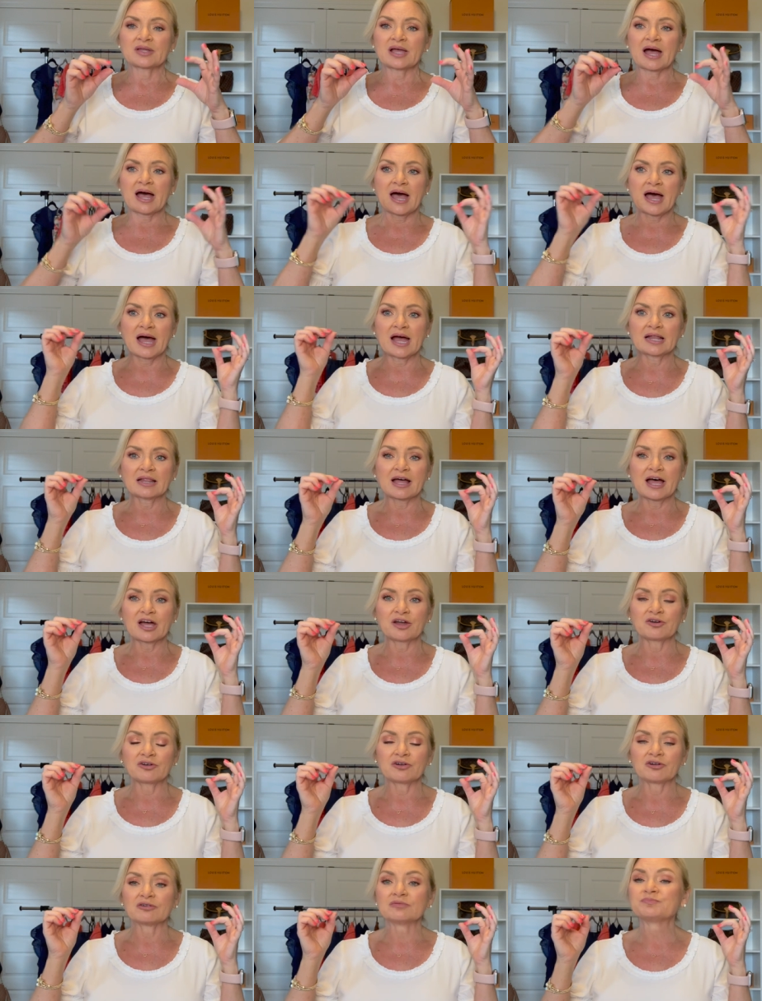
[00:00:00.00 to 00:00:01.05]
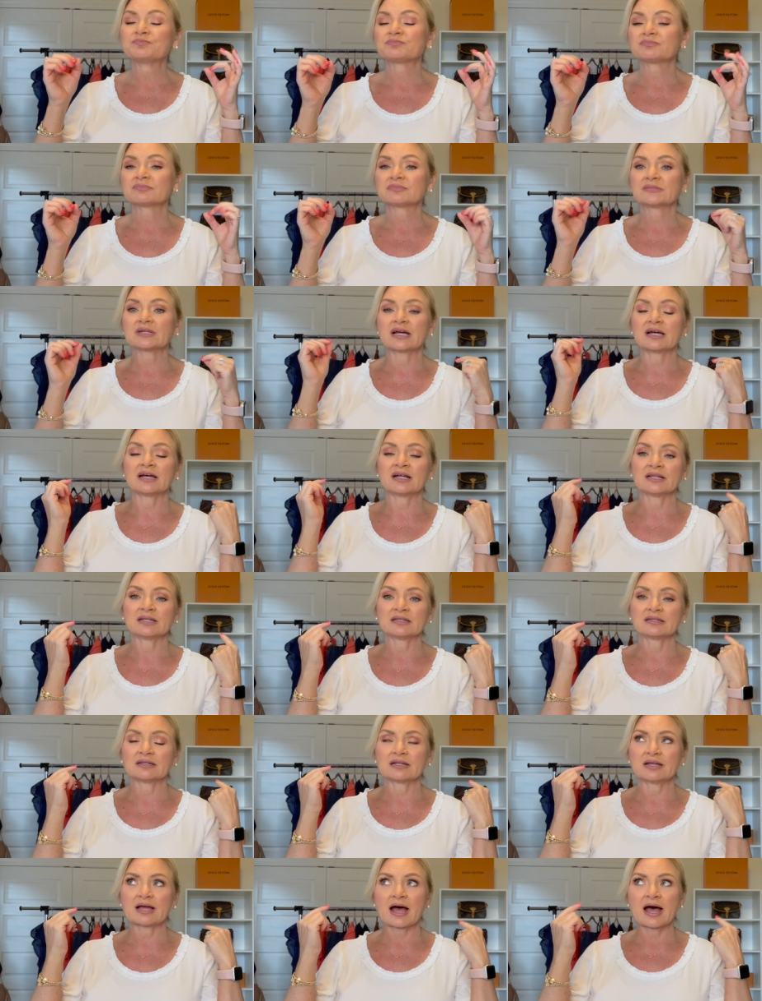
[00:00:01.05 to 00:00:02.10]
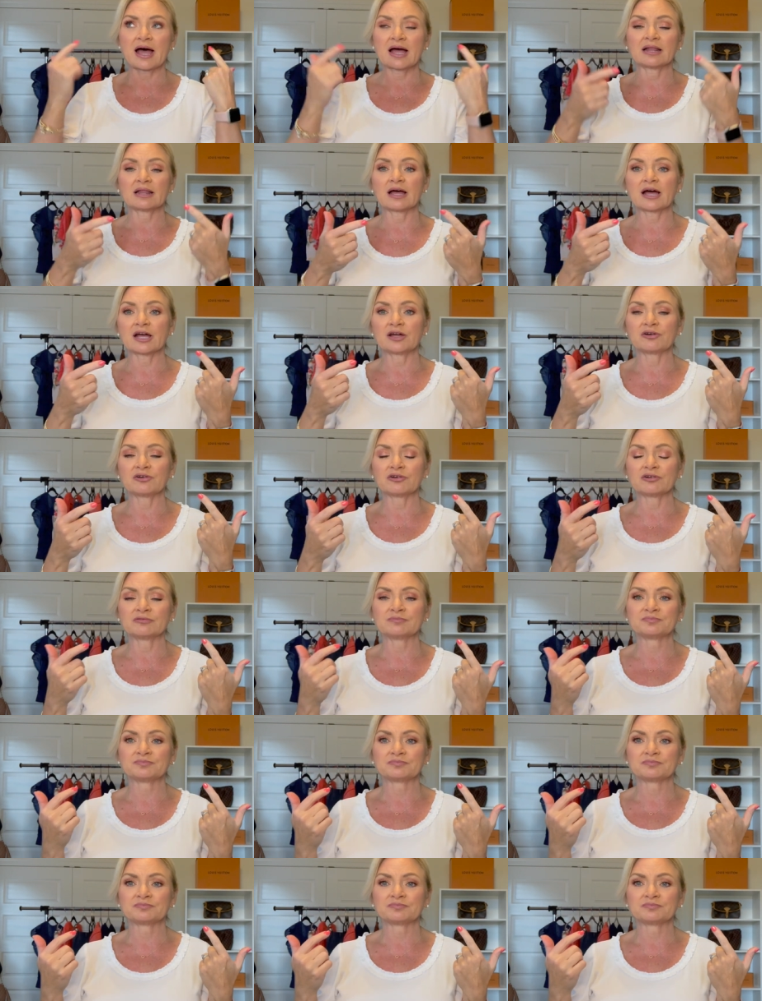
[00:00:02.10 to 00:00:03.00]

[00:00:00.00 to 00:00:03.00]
a highlighter, a eyeliner,